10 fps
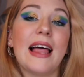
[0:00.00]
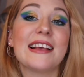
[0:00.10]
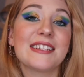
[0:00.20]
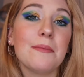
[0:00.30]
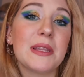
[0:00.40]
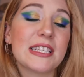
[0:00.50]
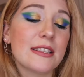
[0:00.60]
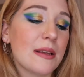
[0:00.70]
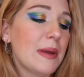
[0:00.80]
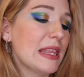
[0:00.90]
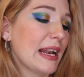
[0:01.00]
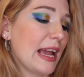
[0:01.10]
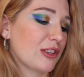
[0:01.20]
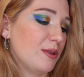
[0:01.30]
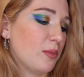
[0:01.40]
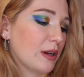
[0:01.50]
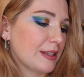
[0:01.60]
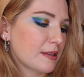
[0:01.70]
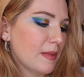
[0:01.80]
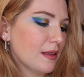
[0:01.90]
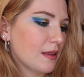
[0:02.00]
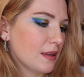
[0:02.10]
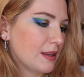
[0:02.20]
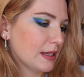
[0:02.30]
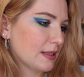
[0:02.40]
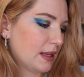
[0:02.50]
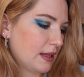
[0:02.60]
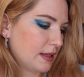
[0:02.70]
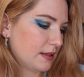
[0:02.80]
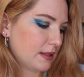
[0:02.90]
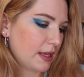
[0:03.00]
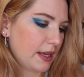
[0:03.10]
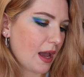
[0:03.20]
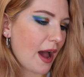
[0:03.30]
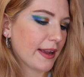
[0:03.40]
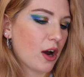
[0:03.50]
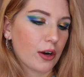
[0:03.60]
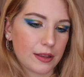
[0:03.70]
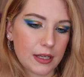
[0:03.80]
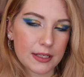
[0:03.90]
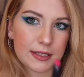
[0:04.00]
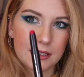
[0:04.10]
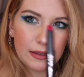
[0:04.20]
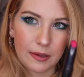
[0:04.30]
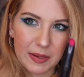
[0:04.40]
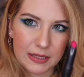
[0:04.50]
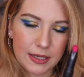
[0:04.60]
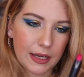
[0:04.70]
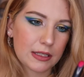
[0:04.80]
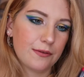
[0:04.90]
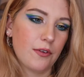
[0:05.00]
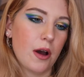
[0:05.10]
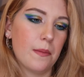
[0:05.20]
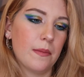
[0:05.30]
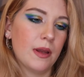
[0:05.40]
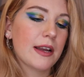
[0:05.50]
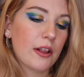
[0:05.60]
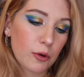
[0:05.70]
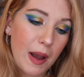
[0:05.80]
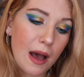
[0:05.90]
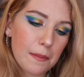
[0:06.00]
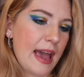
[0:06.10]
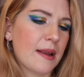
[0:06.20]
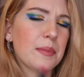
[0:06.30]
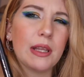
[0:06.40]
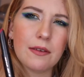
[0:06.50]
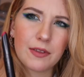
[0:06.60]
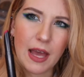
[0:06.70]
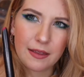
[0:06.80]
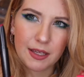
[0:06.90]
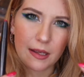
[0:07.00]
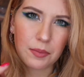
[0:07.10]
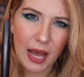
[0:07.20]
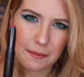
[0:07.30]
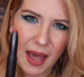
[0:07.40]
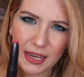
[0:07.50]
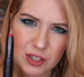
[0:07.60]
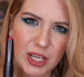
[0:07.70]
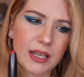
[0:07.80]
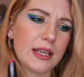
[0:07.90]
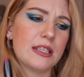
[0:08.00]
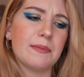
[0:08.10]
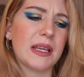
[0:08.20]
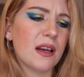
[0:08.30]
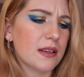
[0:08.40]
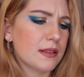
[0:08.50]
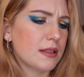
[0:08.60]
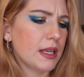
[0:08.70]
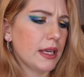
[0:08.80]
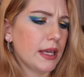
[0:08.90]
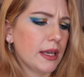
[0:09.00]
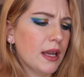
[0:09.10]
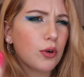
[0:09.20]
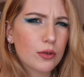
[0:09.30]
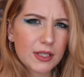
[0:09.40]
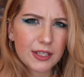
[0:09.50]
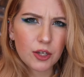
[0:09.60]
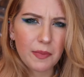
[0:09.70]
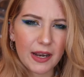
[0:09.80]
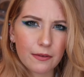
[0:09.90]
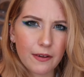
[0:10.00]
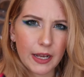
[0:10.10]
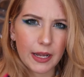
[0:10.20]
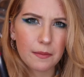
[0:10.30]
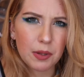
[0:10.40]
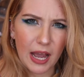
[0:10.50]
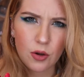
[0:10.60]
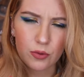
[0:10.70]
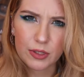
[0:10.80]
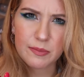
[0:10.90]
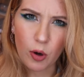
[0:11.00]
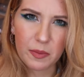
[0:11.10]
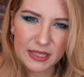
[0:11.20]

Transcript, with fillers: Last up, this is something that I actually bought this month. This is the I Heart This Lippie Stix from ColourPop. And I believe that the black packaging is because the proceeds are benefiting black-owned small